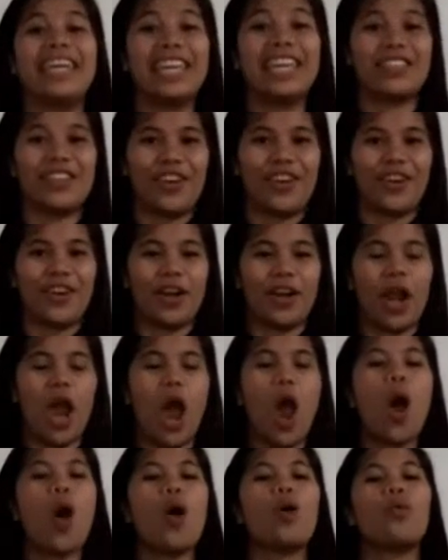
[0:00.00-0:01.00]
Either.
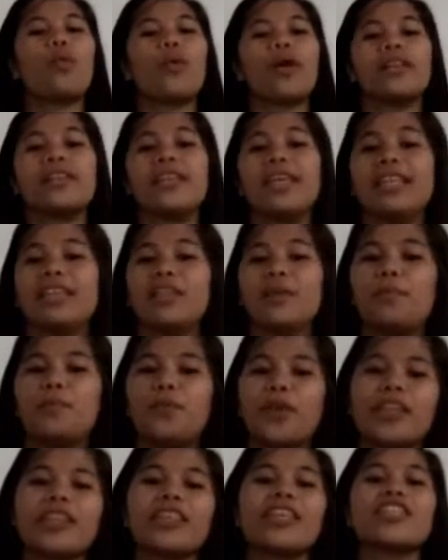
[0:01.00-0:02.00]
While in the
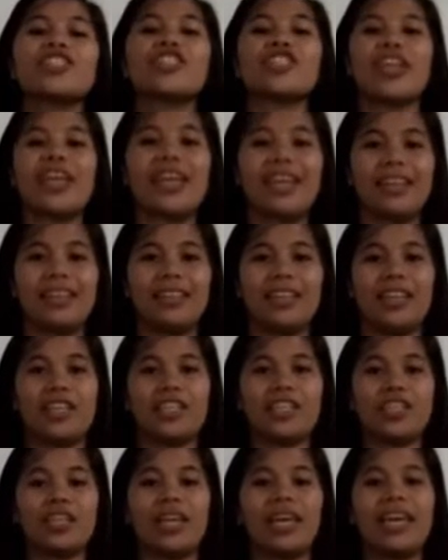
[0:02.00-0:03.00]
British
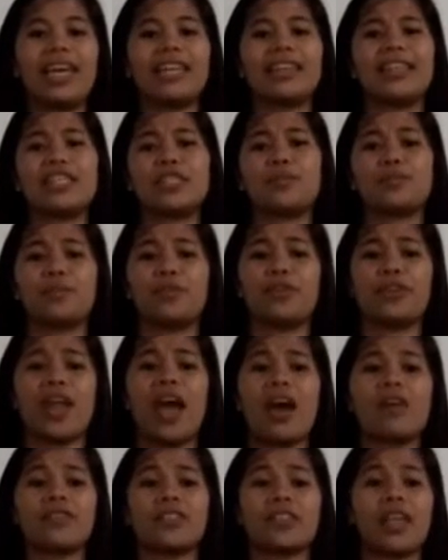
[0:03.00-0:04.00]
English, it is
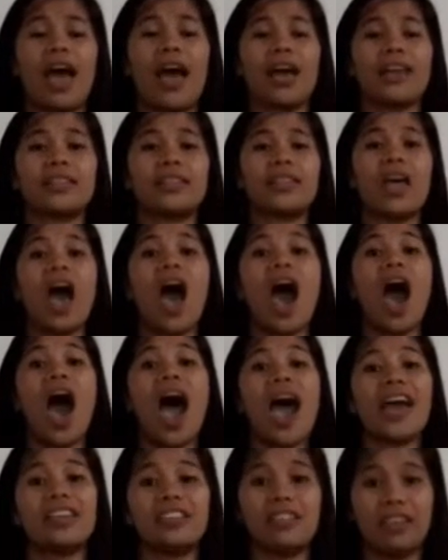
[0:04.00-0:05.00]
pronounced as
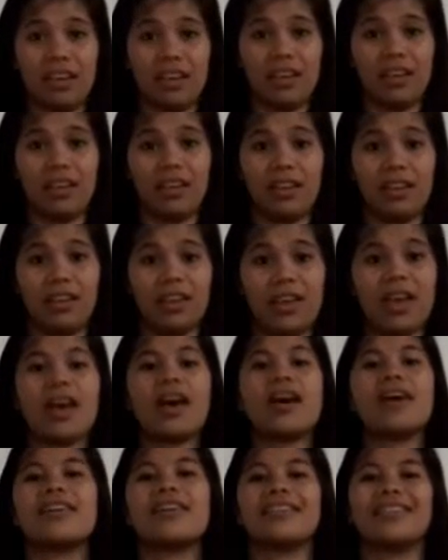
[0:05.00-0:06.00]
either.
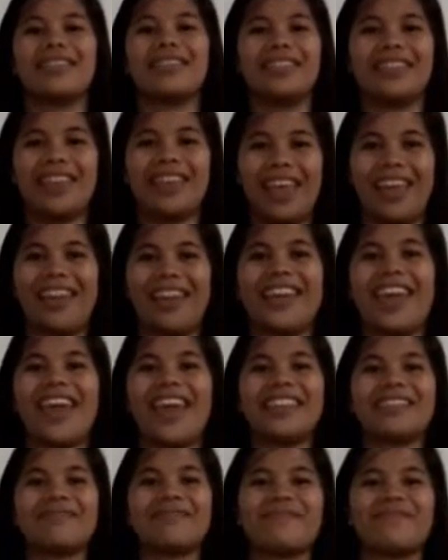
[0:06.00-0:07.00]
Say it
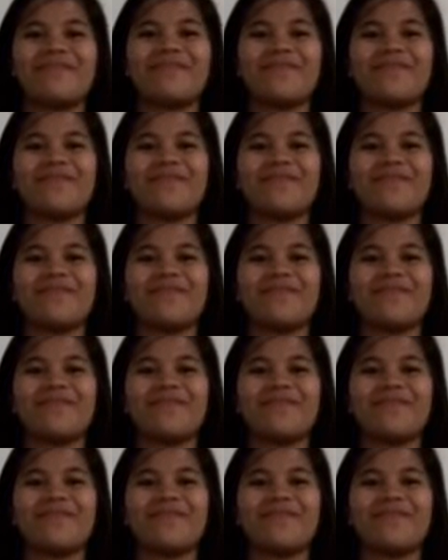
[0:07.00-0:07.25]
again.